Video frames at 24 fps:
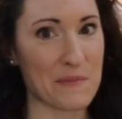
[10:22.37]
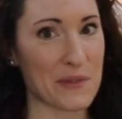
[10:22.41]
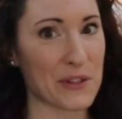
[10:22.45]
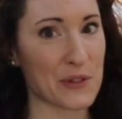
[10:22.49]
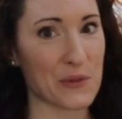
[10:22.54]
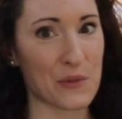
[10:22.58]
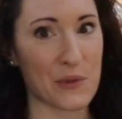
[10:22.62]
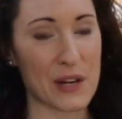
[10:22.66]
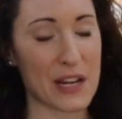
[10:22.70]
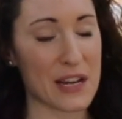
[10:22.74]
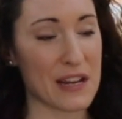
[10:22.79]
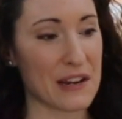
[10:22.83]

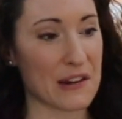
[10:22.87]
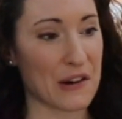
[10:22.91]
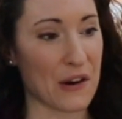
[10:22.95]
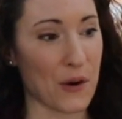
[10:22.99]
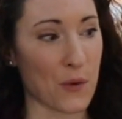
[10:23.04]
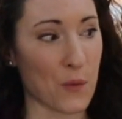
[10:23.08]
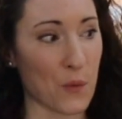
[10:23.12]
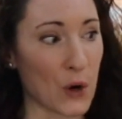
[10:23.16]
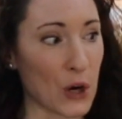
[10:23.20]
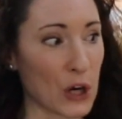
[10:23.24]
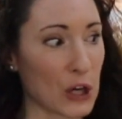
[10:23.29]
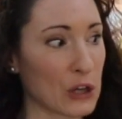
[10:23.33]
between
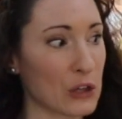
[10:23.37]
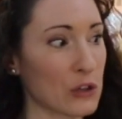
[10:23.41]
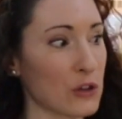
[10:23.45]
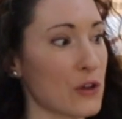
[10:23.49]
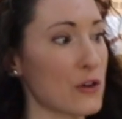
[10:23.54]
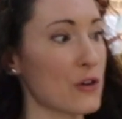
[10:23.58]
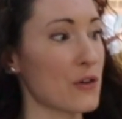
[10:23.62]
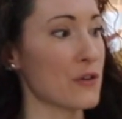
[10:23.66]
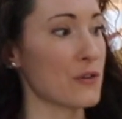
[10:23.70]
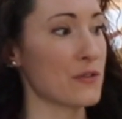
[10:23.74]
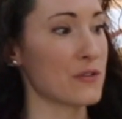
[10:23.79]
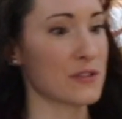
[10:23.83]
our work
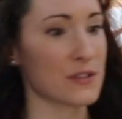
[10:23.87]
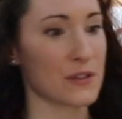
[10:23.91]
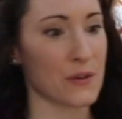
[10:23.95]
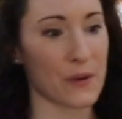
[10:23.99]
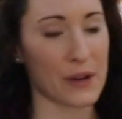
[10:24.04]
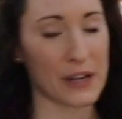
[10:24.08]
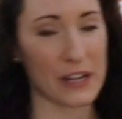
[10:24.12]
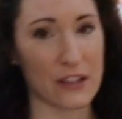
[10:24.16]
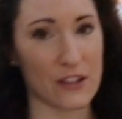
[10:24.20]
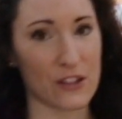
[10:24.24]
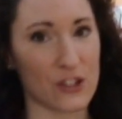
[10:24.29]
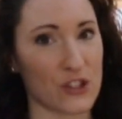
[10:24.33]
clothes,
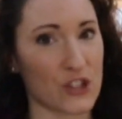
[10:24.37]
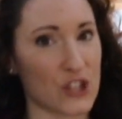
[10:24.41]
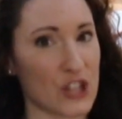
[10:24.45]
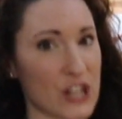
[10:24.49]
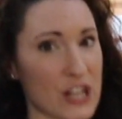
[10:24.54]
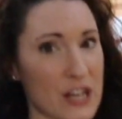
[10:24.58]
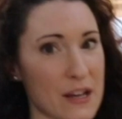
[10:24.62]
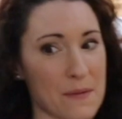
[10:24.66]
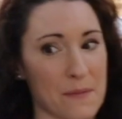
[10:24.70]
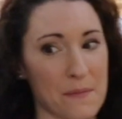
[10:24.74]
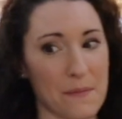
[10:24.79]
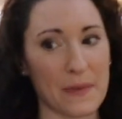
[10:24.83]
going to the
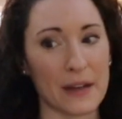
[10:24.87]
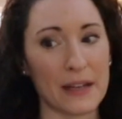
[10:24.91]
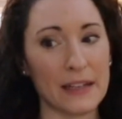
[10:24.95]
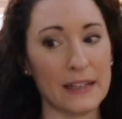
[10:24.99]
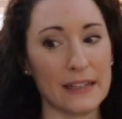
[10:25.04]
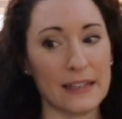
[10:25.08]
gym,